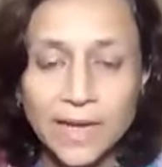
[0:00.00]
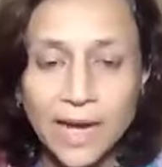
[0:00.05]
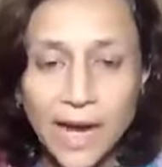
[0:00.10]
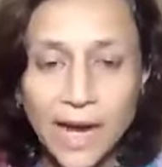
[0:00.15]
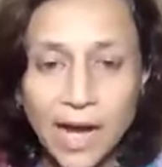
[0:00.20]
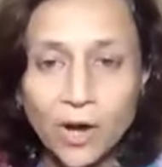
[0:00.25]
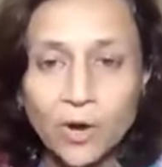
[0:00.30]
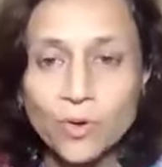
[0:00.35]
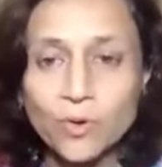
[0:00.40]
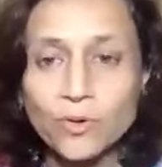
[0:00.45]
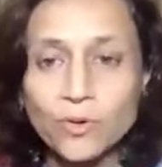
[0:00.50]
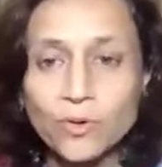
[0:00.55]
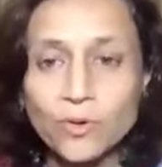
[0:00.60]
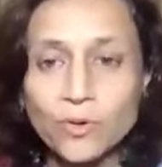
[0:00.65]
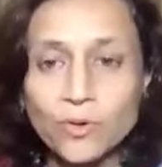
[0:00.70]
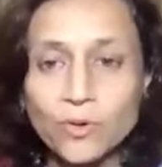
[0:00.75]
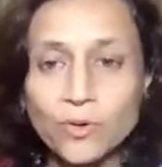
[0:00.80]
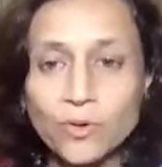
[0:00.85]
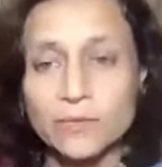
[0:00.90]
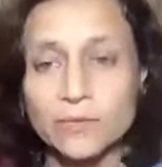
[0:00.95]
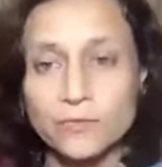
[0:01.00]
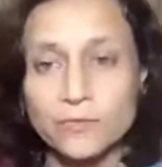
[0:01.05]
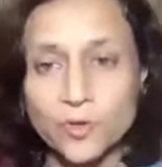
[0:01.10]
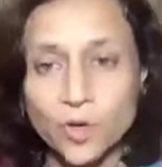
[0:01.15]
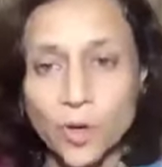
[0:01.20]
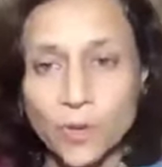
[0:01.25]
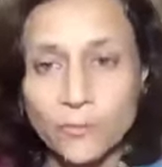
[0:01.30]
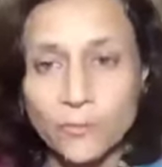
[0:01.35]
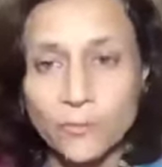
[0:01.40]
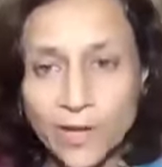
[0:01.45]
How
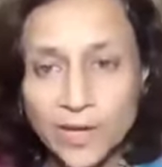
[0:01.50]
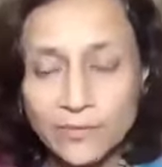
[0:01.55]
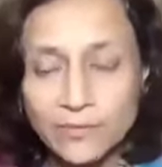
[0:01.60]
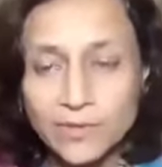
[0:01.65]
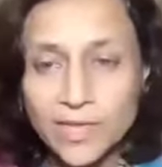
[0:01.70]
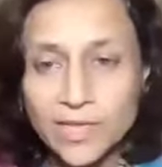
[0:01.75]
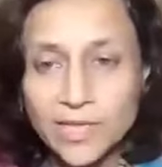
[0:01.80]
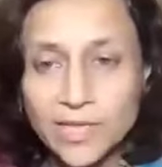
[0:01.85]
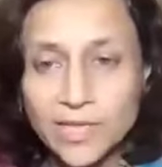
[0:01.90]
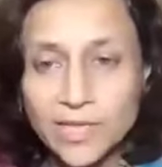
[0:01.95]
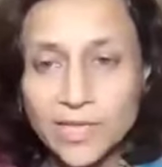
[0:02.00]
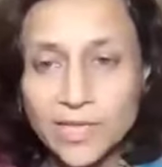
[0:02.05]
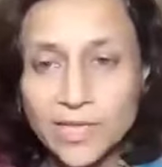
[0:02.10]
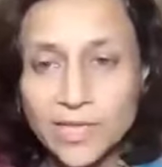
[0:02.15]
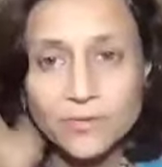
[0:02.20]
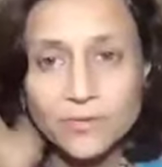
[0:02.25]
from where we are today,